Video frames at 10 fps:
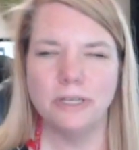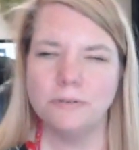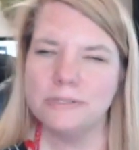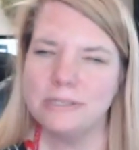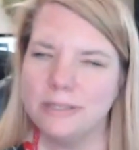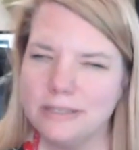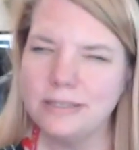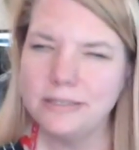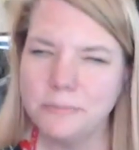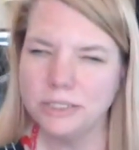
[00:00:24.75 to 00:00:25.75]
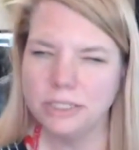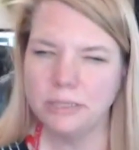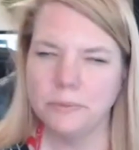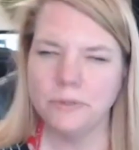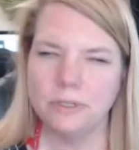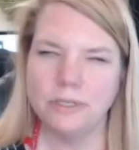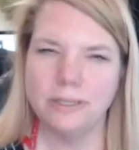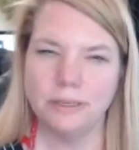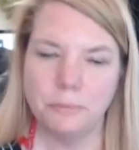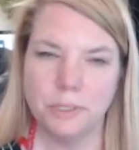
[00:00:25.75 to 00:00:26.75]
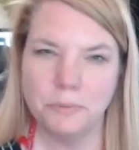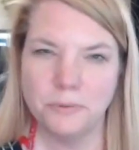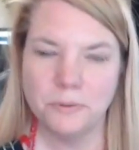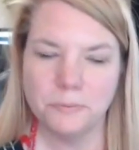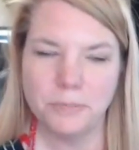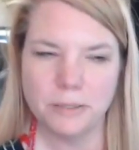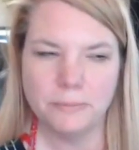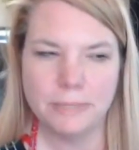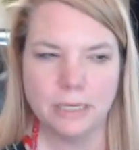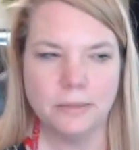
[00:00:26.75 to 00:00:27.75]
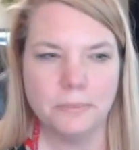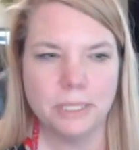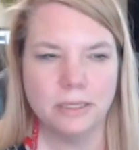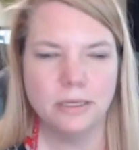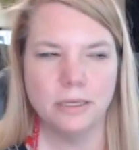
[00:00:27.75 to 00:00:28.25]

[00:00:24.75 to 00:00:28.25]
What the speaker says: I don't see this as much anymore, and I think people are better about it, but